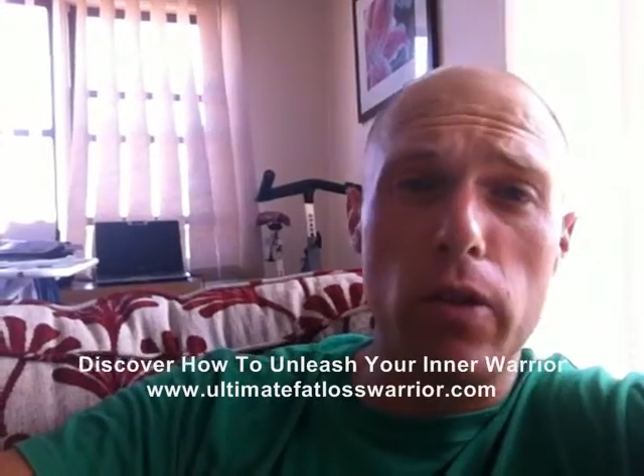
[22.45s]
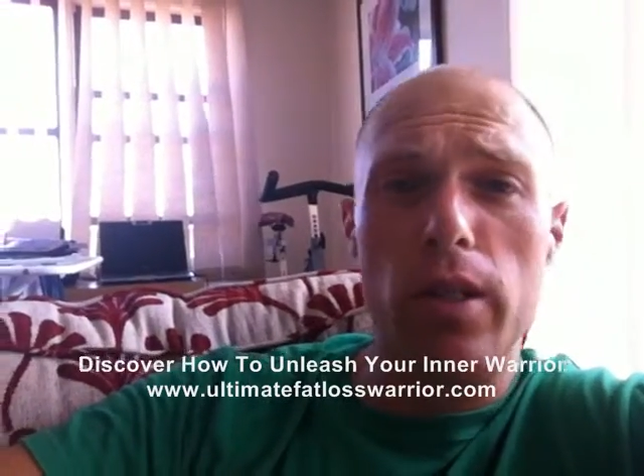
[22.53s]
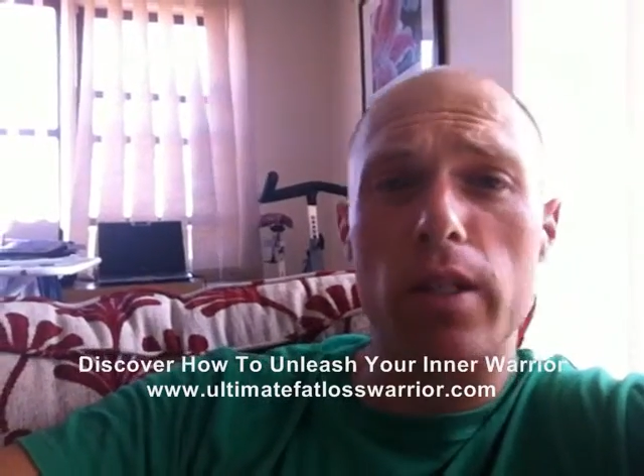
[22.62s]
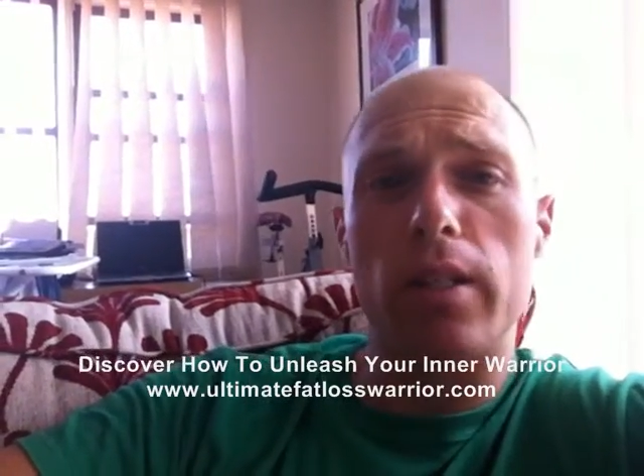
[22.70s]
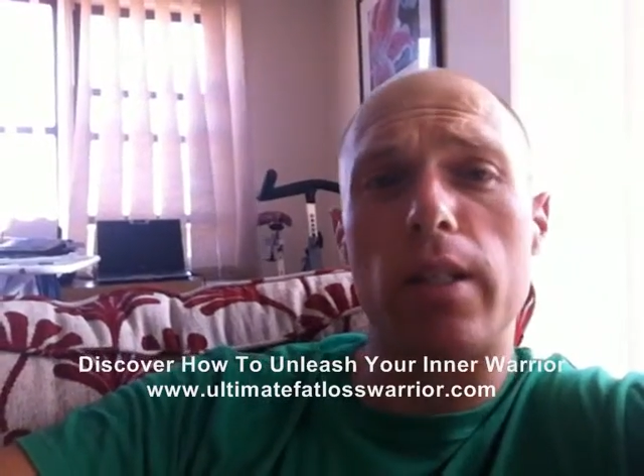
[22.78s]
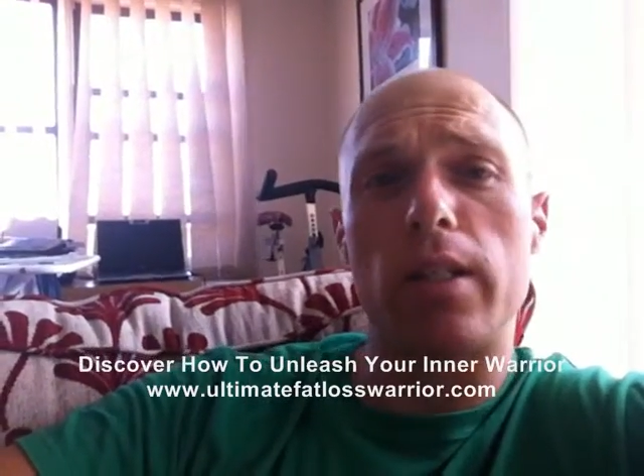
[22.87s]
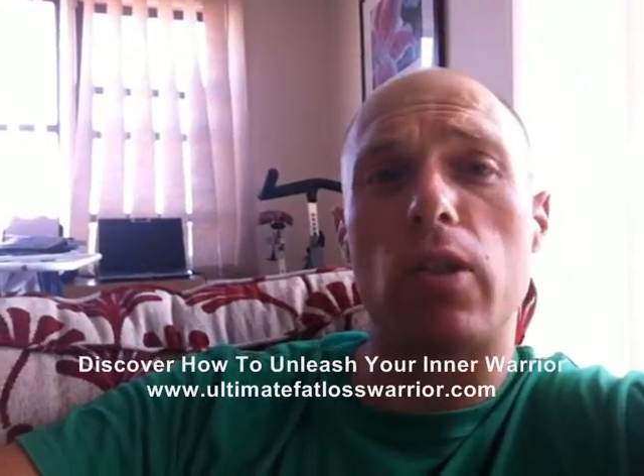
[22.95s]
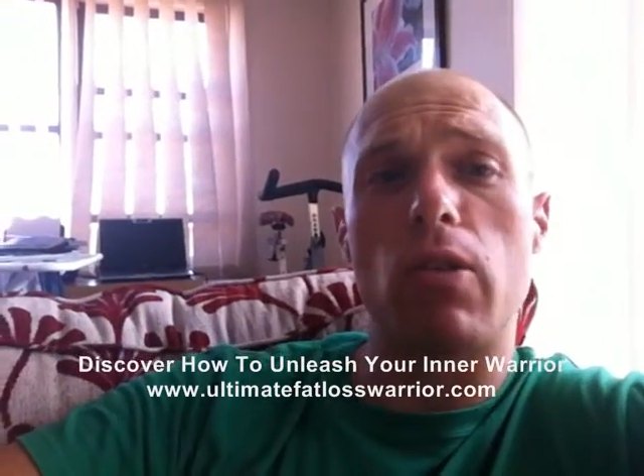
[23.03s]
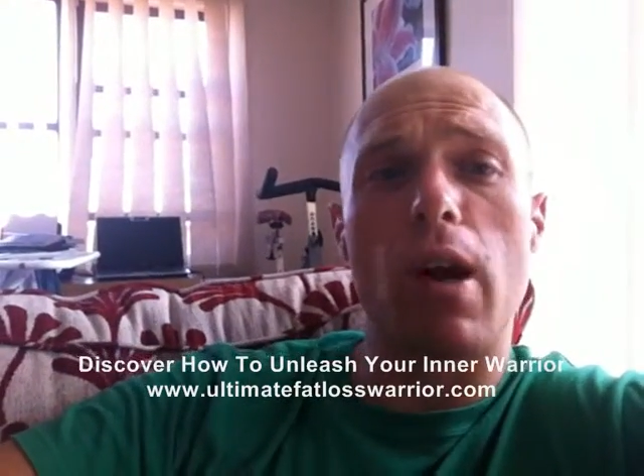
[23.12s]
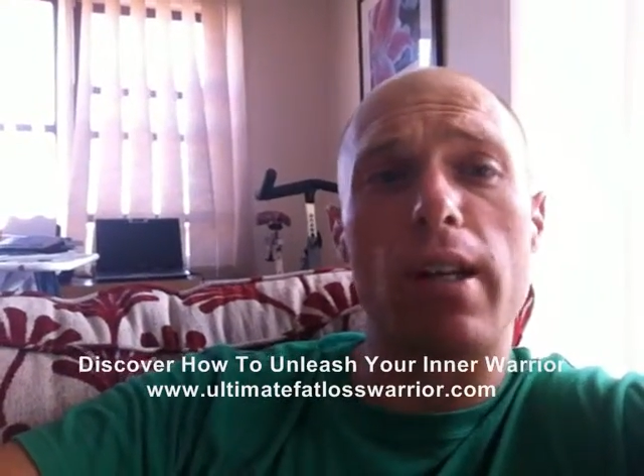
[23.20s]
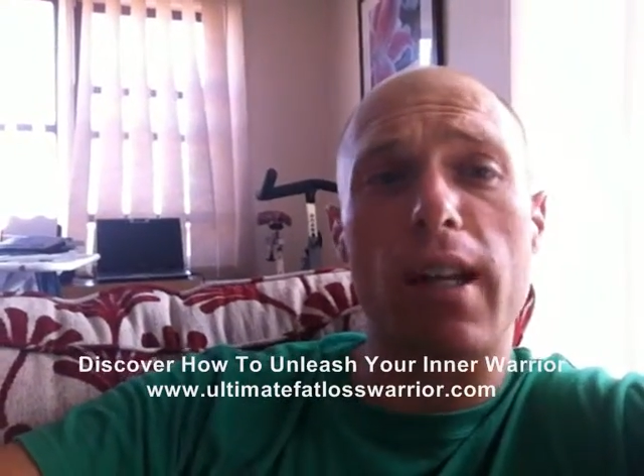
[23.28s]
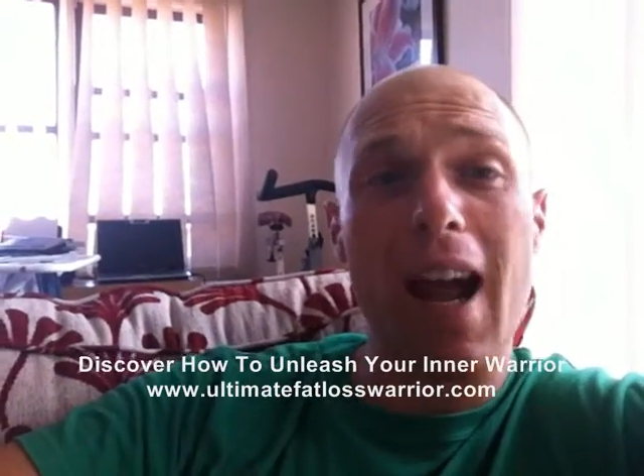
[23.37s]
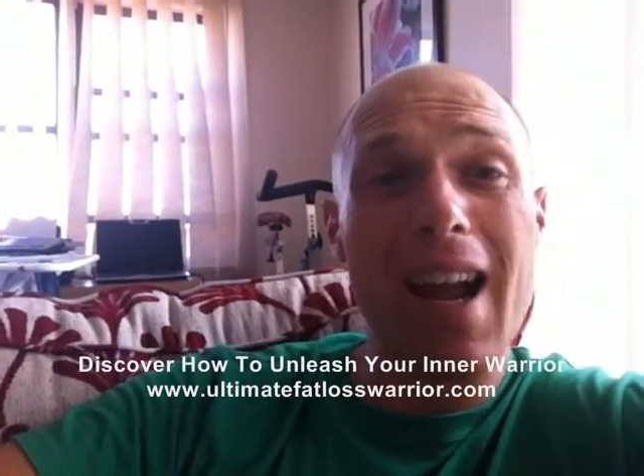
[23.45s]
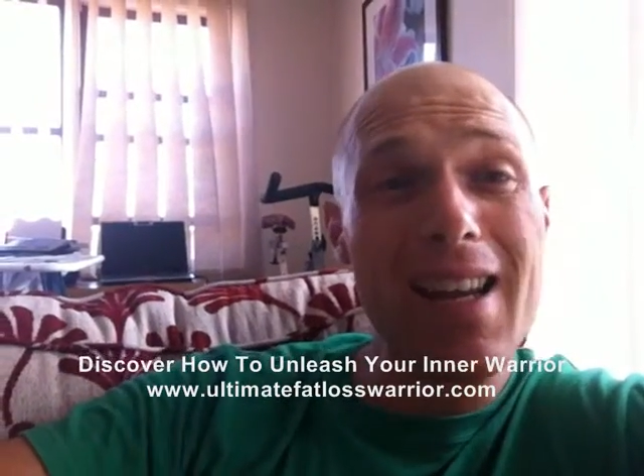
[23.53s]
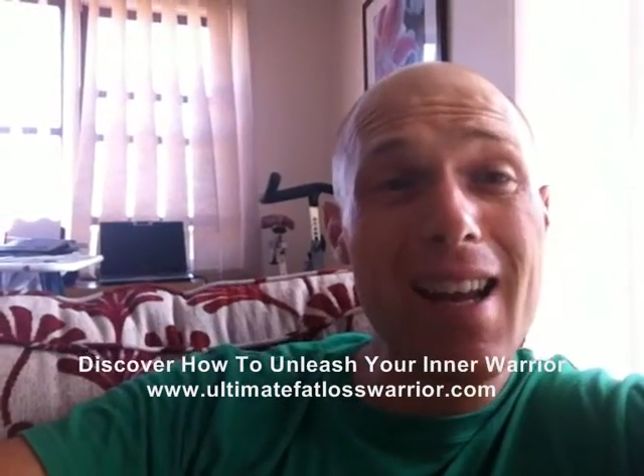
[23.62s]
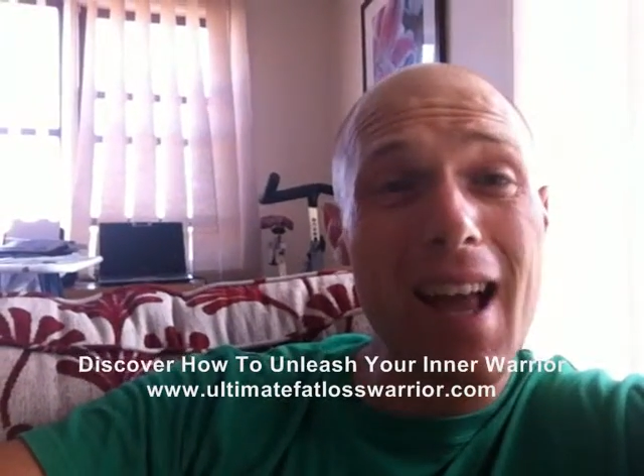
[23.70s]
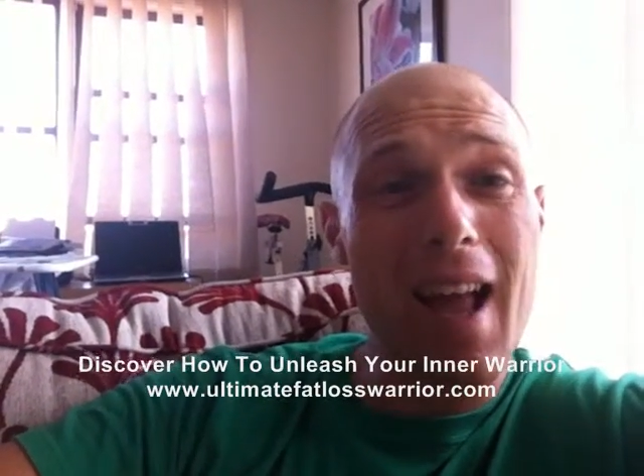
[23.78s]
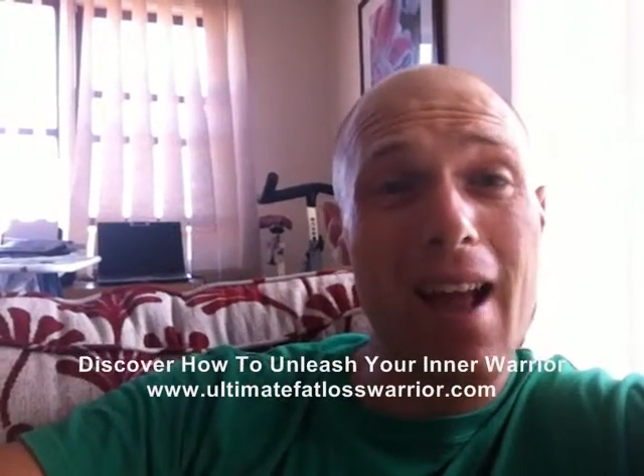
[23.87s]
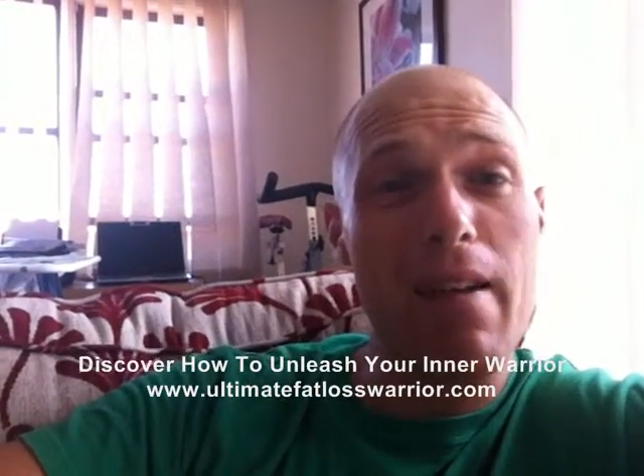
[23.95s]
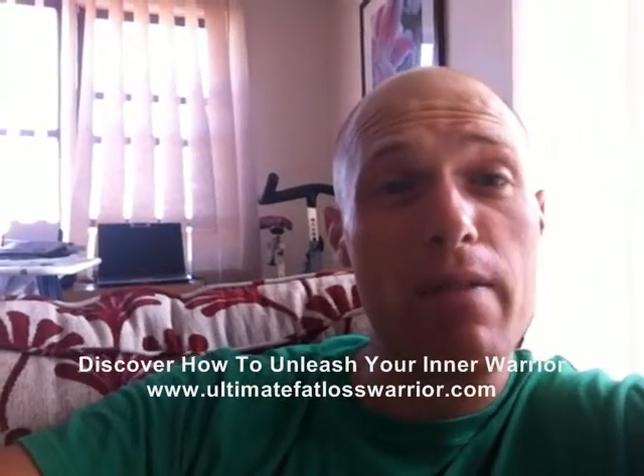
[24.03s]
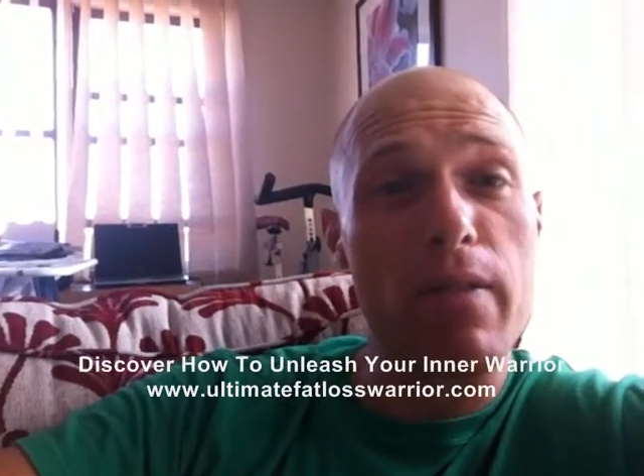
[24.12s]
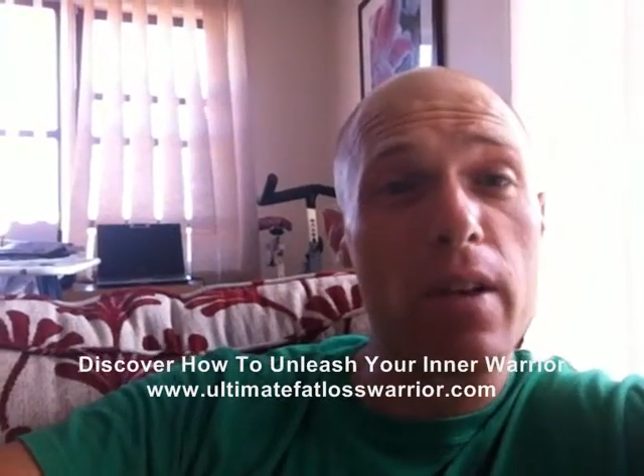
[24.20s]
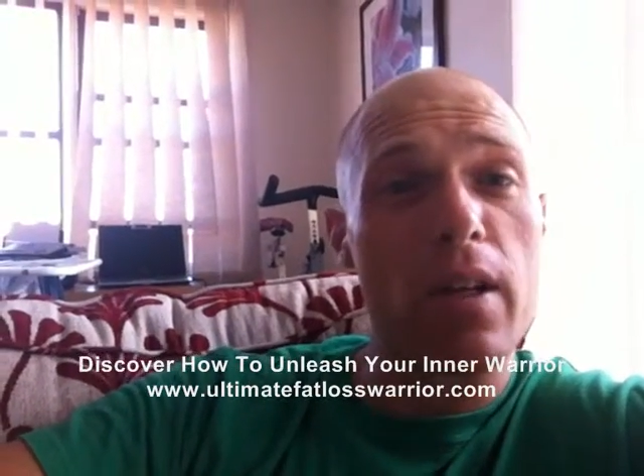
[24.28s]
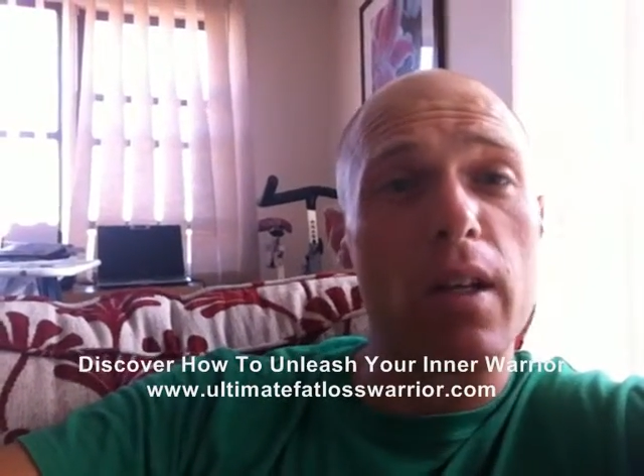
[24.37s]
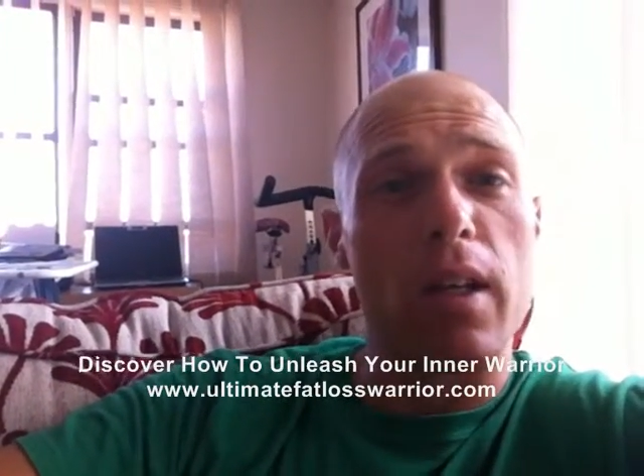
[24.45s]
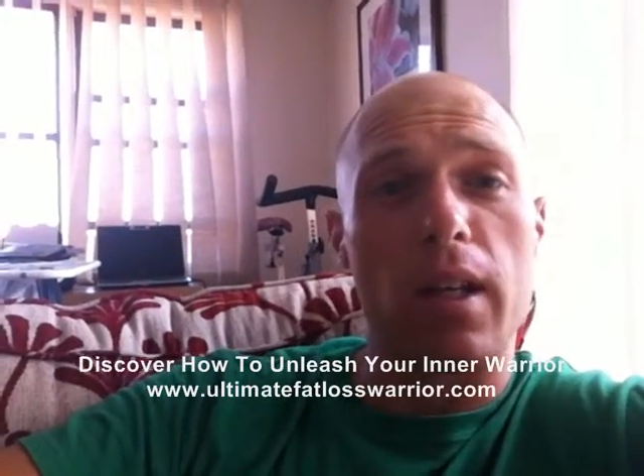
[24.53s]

that these things are okay to have,